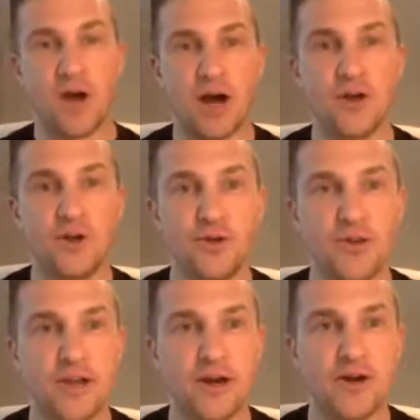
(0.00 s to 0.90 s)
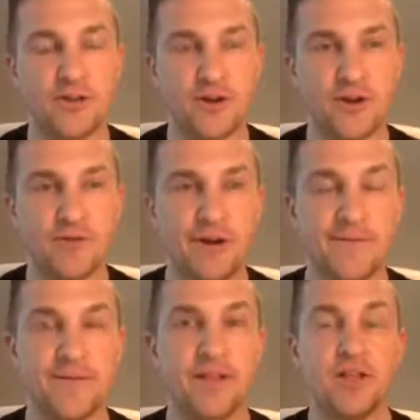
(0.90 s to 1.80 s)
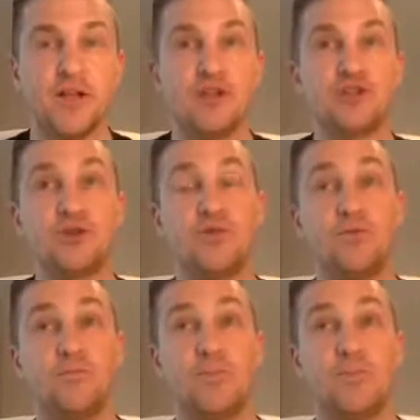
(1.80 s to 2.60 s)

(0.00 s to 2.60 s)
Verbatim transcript: how good they are in their career so